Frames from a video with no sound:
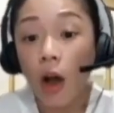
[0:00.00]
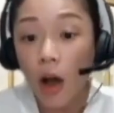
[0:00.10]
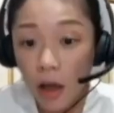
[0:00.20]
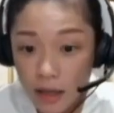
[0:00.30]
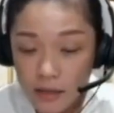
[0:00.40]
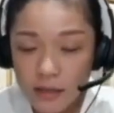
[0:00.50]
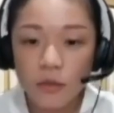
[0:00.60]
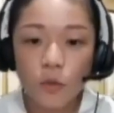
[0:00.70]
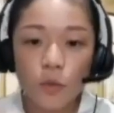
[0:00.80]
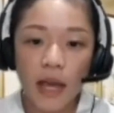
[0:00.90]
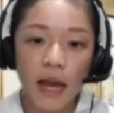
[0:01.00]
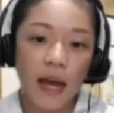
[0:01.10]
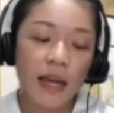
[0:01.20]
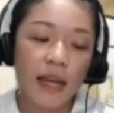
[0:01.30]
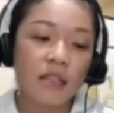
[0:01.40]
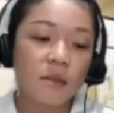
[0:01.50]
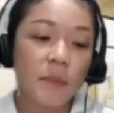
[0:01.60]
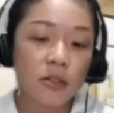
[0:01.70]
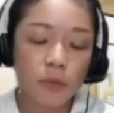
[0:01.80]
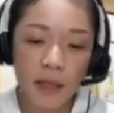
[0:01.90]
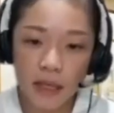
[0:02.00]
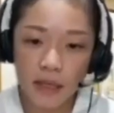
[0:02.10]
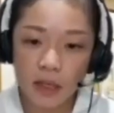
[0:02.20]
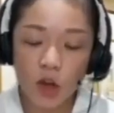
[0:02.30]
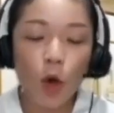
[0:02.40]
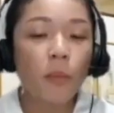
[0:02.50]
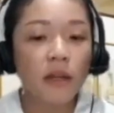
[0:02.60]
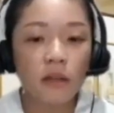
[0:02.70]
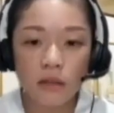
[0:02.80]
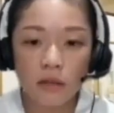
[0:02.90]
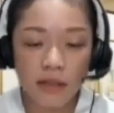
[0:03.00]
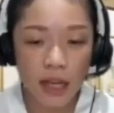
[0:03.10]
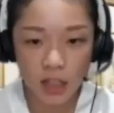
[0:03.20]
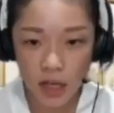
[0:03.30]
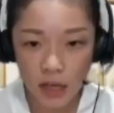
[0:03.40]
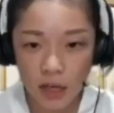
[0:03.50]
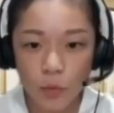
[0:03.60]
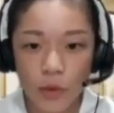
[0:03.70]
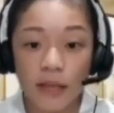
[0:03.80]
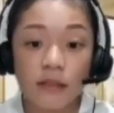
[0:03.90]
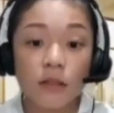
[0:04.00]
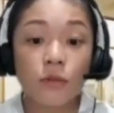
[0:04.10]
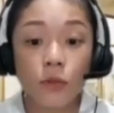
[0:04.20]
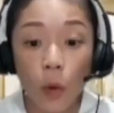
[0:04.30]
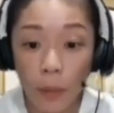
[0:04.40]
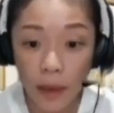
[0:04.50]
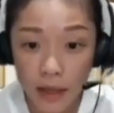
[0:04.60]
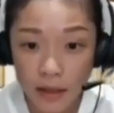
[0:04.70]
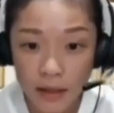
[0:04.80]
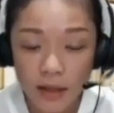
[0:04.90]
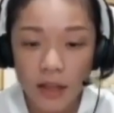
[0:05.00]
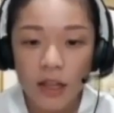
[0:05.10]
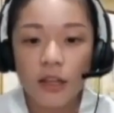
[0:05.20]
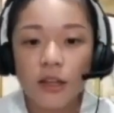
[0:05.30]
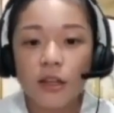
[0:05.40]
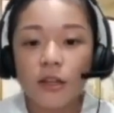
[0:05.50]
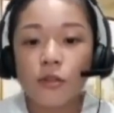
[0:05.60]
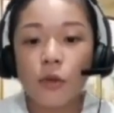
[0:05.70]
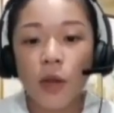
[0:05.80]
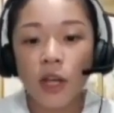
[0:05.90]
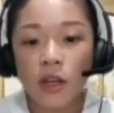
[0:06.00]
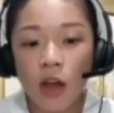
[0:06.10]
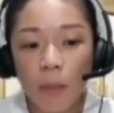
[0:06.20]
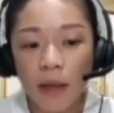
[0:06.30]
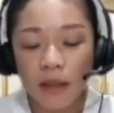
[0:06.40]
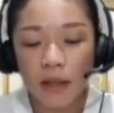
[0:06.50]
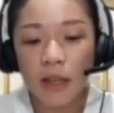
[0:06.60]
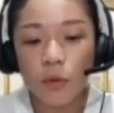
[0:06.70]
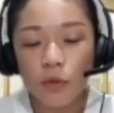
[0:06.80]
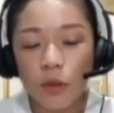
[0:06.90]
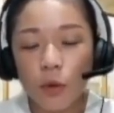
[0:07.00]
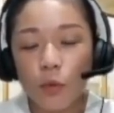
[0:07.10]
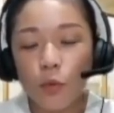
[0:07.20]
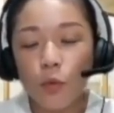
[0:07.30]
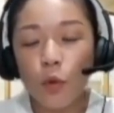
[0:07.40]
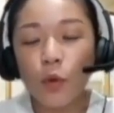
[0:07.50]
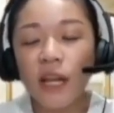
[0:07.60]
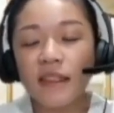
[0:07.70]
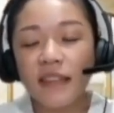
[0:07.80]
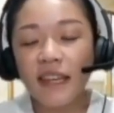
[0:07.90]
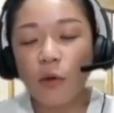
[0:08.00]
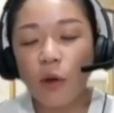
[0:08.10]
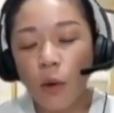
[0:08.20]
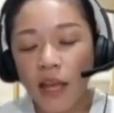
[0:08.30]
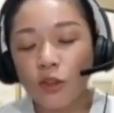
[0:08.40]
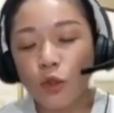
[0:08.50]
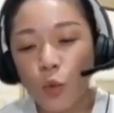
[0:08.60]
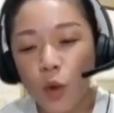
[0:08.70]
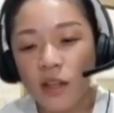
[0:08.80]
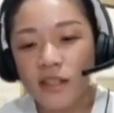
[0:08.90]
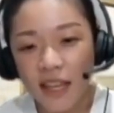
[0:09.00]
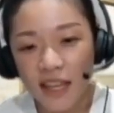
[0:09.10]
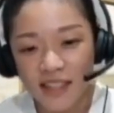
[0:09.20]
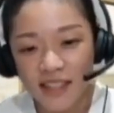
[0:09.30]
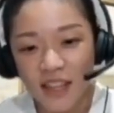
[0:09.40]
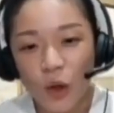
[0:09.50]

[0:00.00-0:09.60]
because it's an open session. We are still scoping. So we're not particularly, the only thing that we're working towards is,